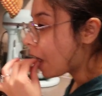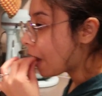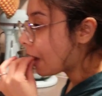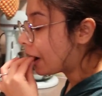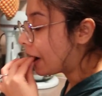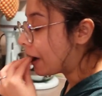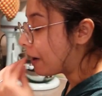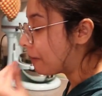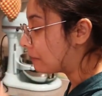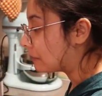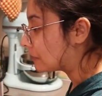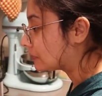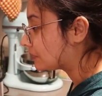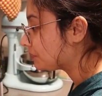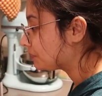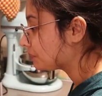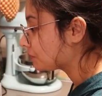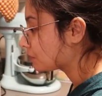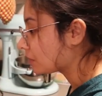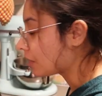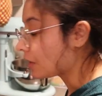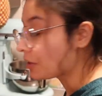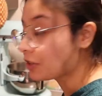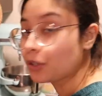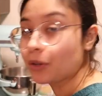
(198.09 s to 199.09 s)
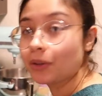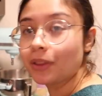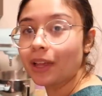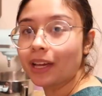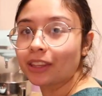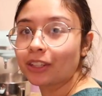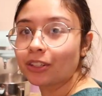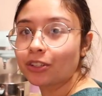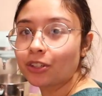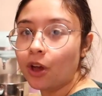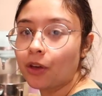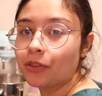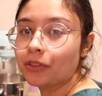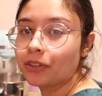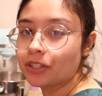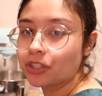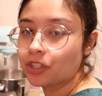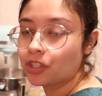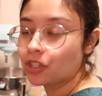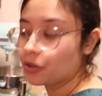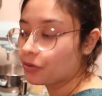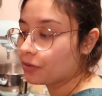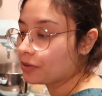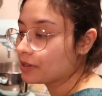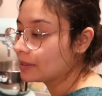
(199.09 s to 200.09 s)
Um, so like there's all these
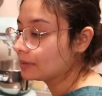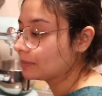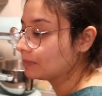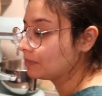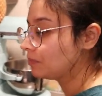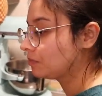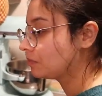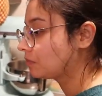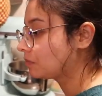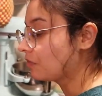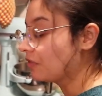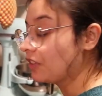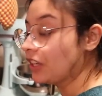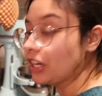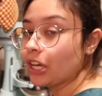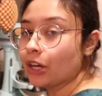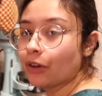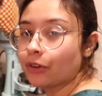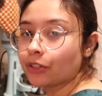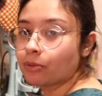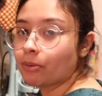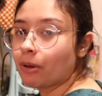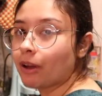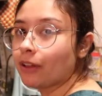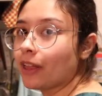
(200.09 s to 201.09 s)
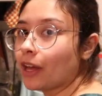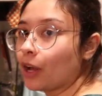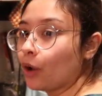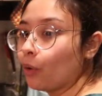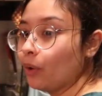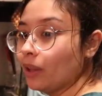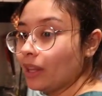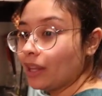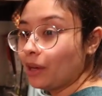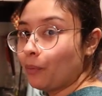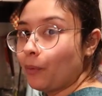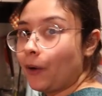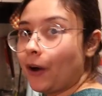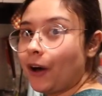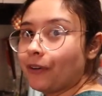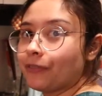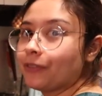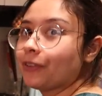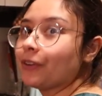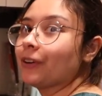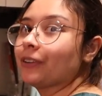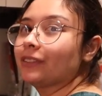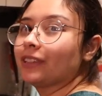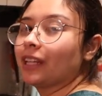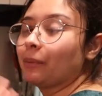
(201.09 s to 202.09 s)
different videos about like will it waffle,